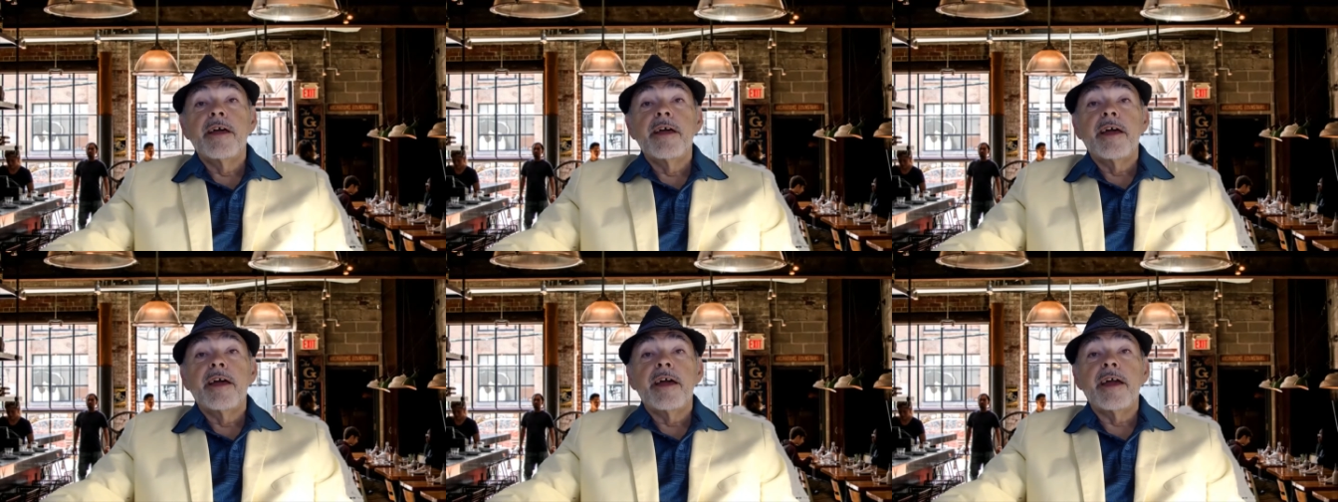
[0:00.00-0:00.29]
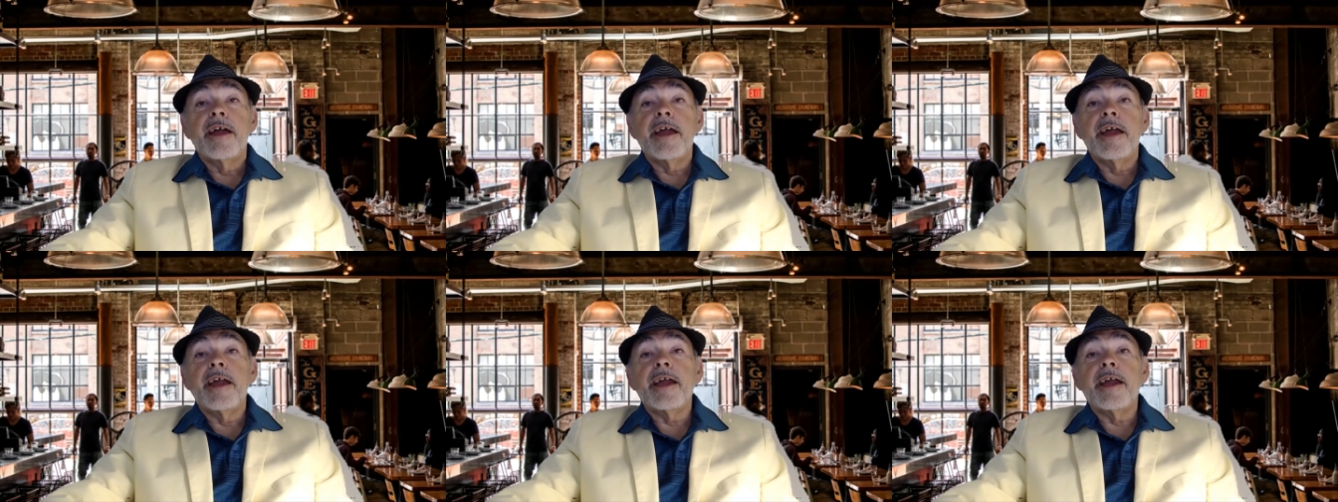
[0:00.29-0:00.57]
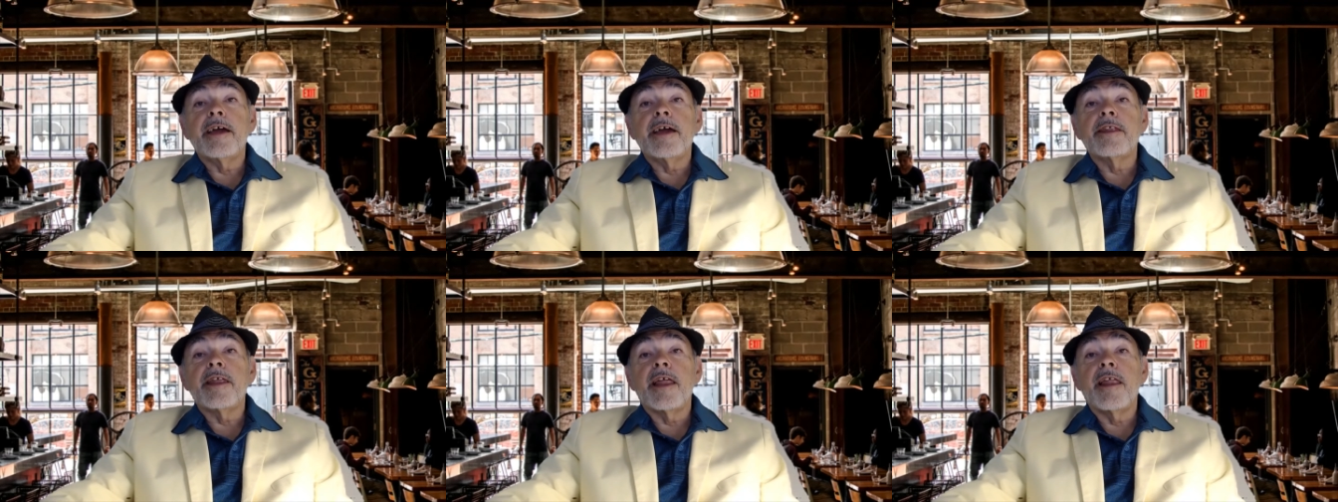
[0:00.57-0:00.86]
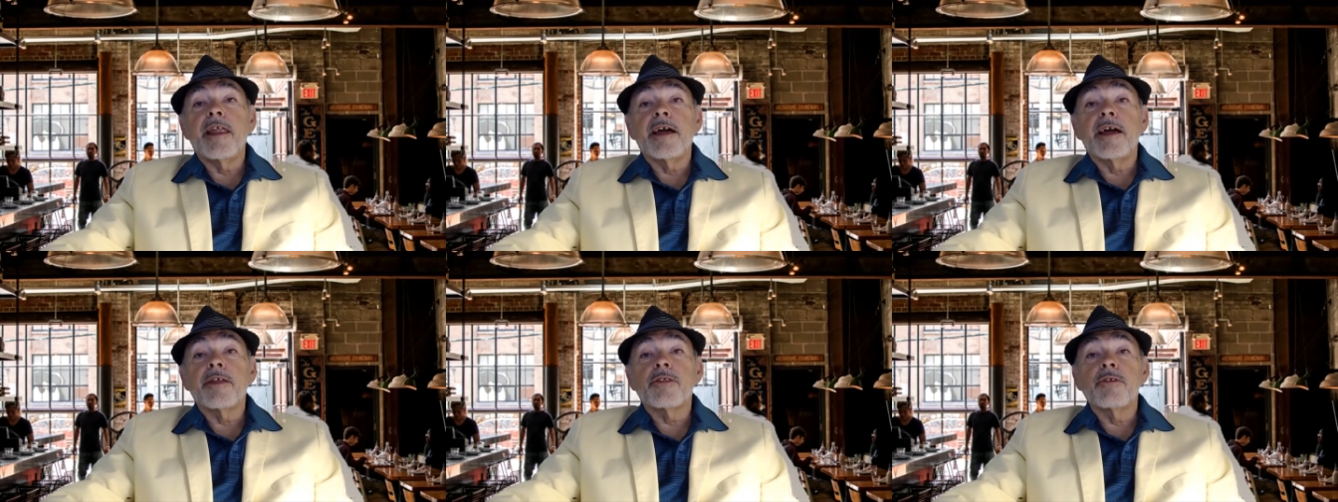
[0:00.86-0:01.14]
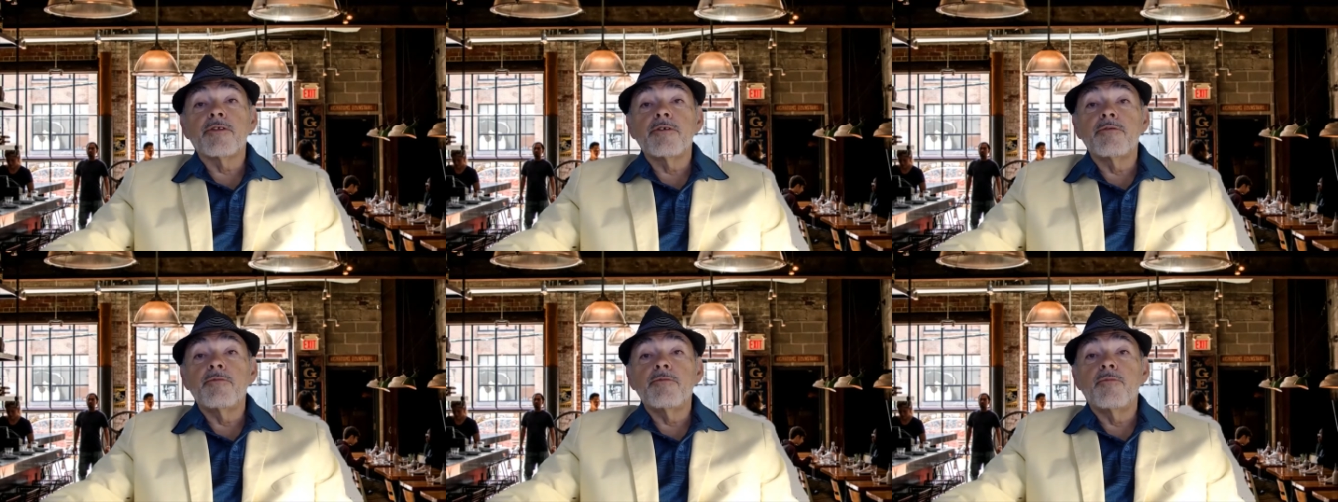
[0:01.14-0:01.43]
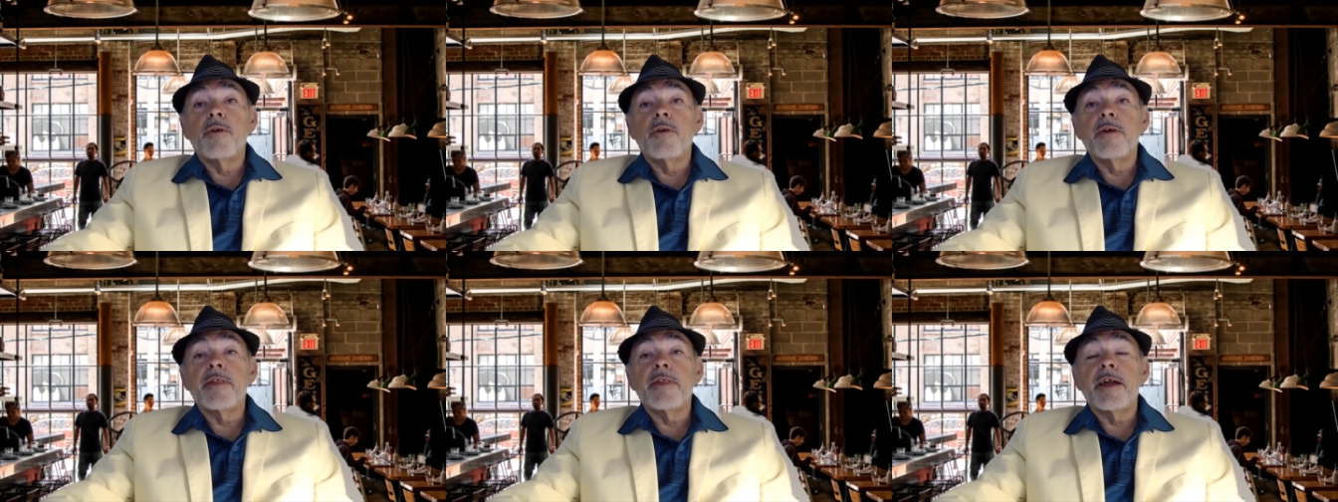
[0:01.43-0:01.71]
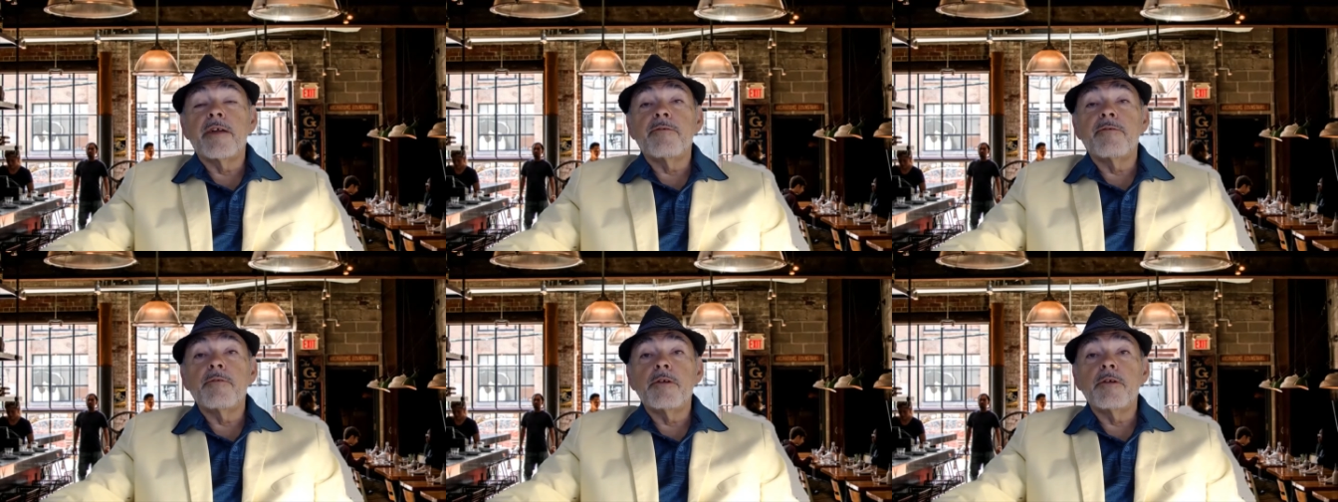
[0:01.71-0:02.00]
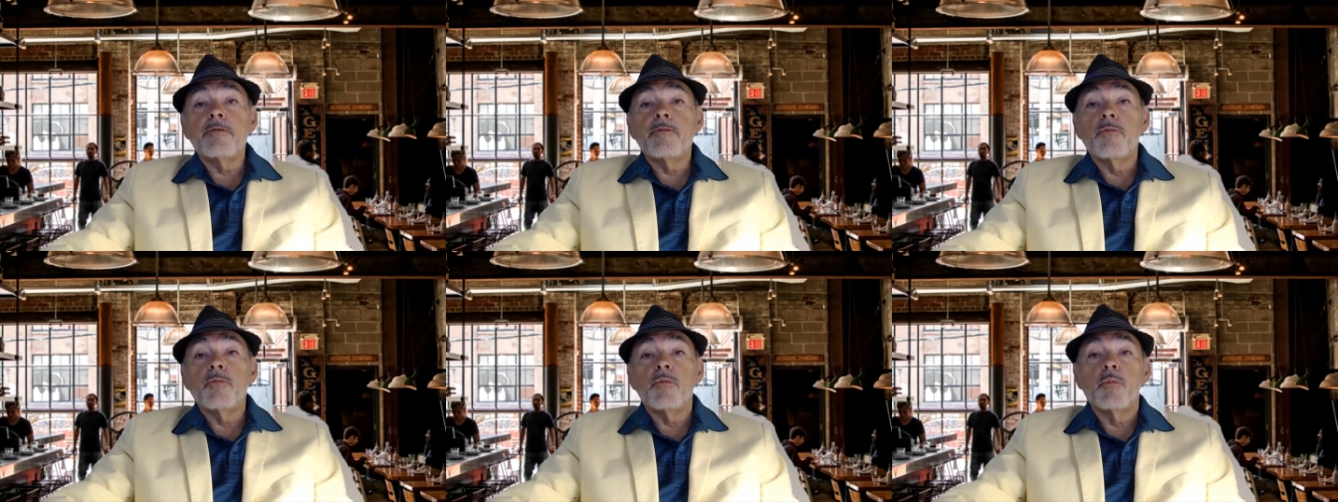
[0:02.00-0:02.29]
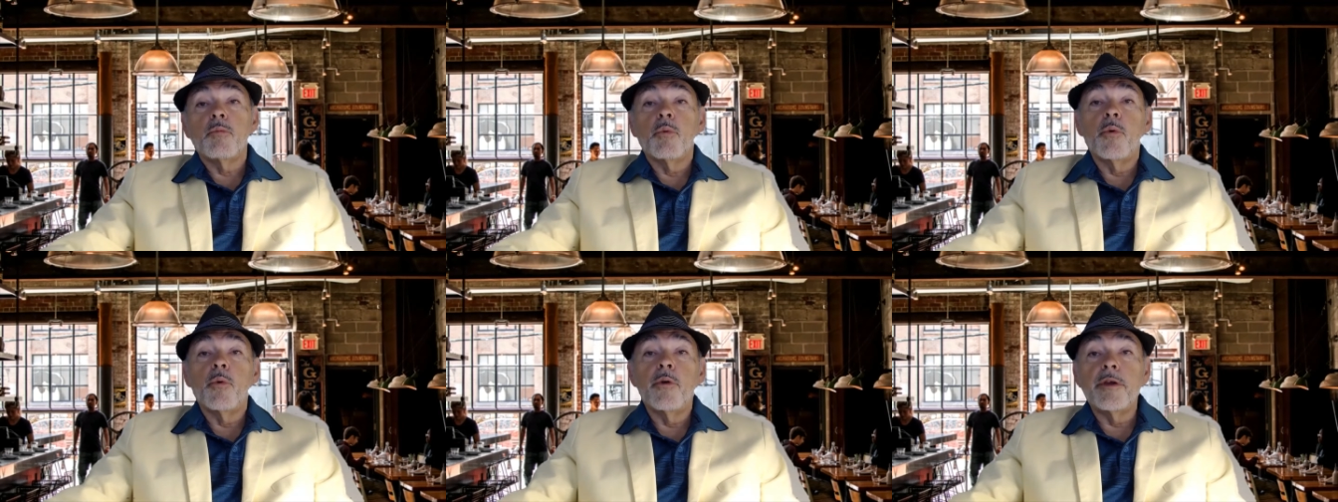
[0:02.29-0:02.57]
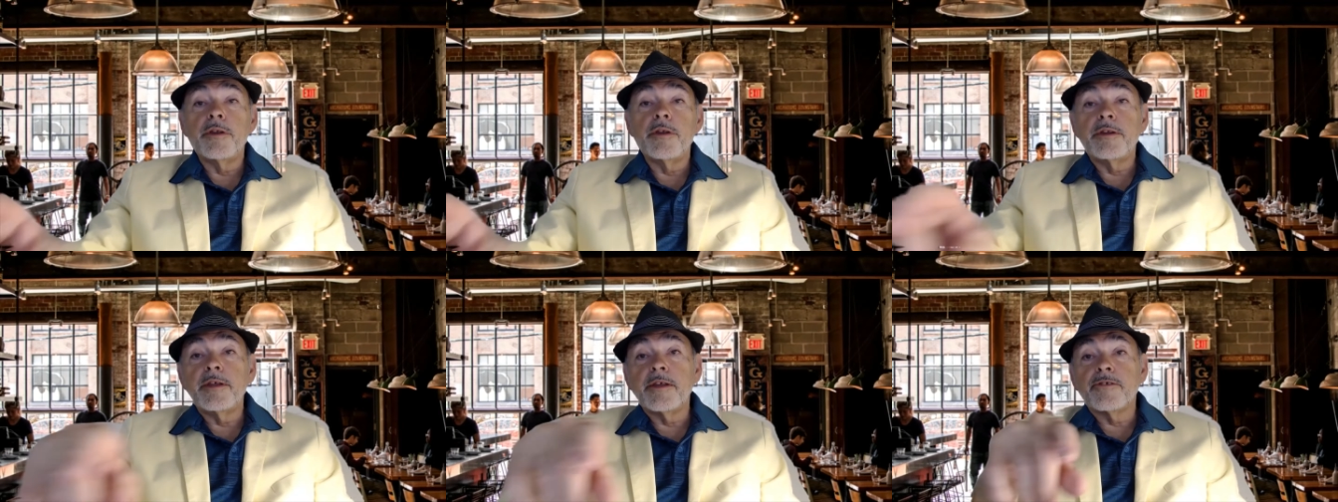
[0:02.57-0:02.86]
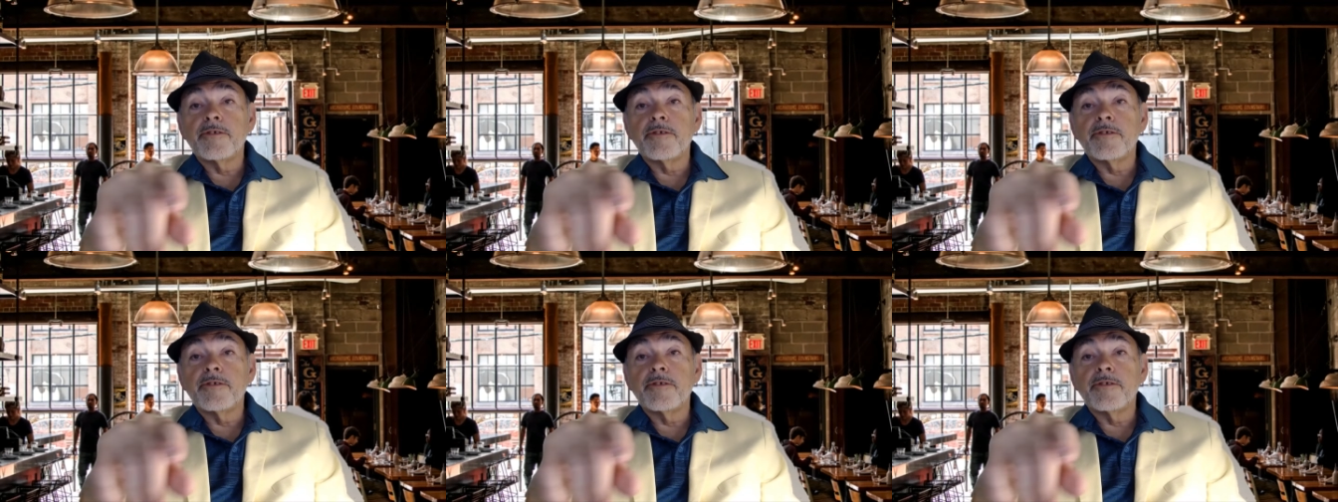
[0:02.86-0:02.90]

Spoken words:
And I like the way they worded this.